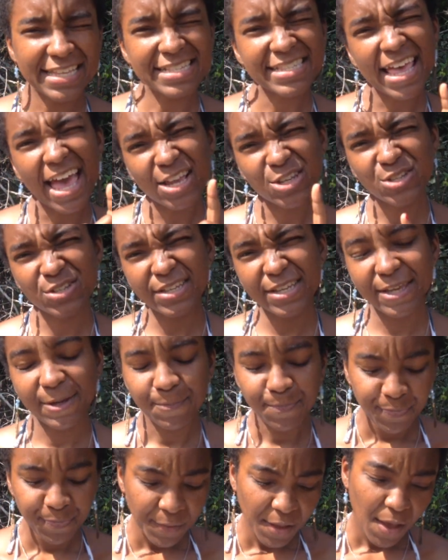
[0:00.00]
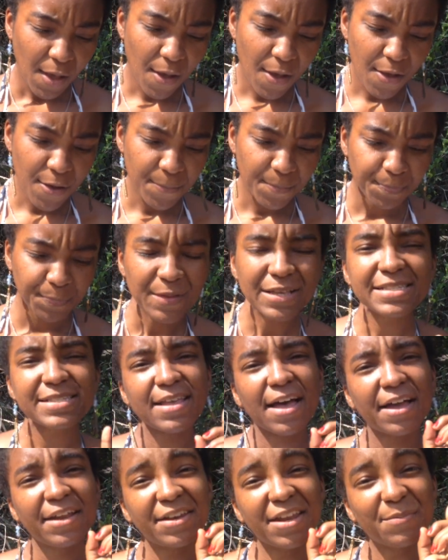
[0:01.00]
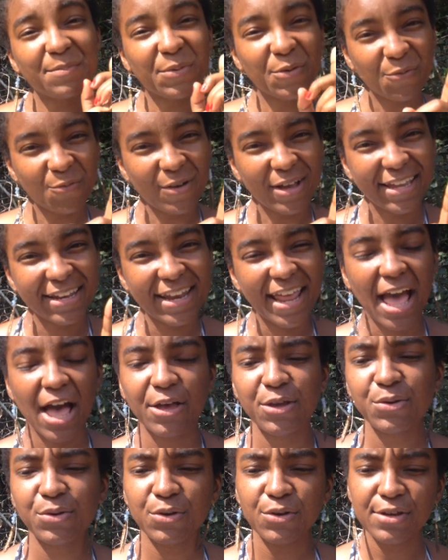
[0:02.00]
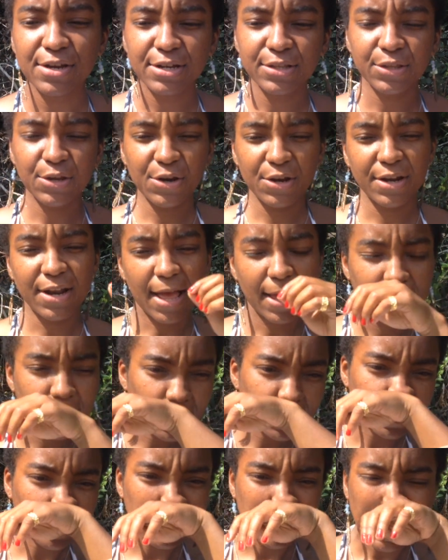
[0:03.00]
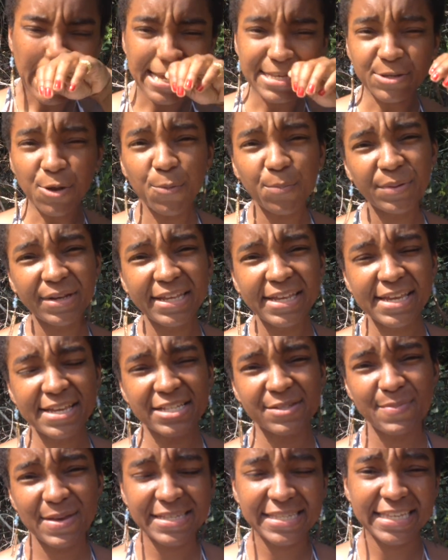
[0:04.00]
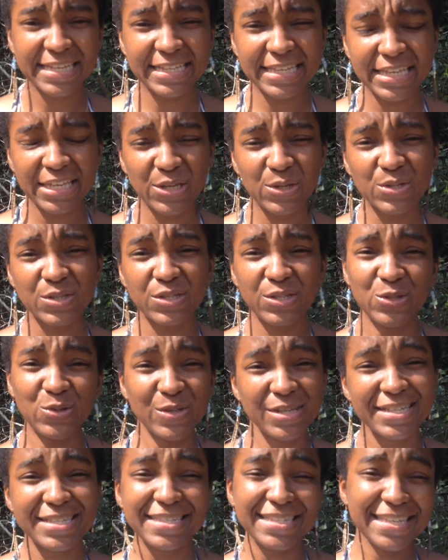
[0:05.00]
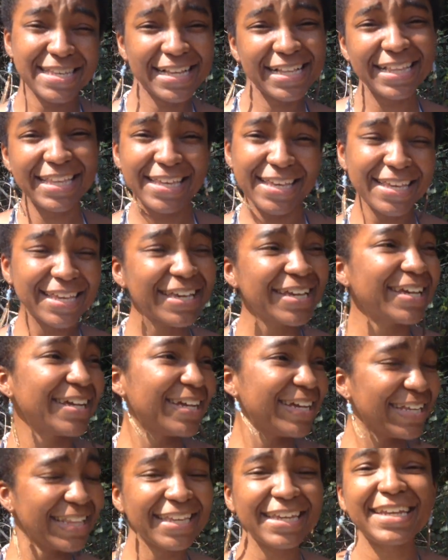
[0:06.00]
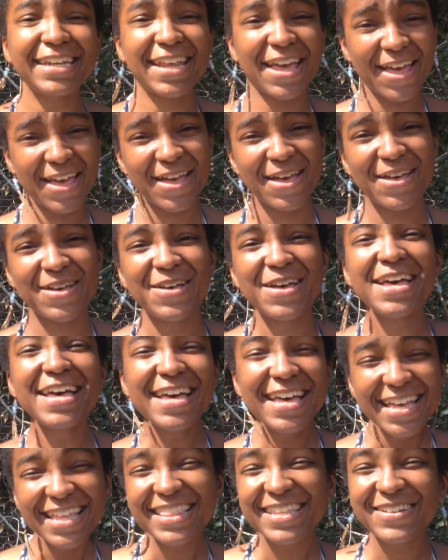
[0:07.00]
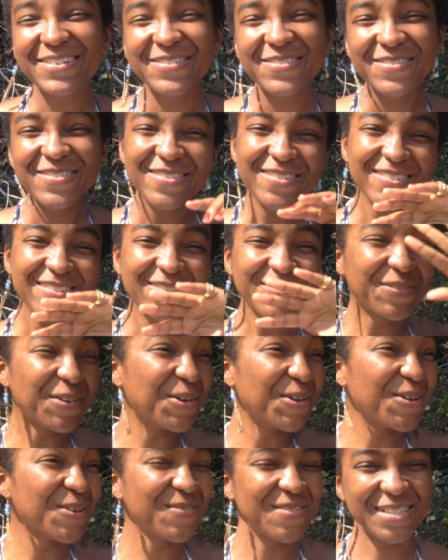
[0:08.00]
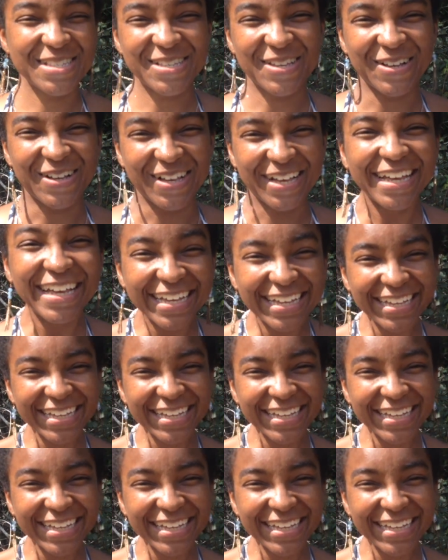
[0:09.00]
And that's actually sign number one. How you know your third eye is opening is basically you can see clearly now. The film is gone.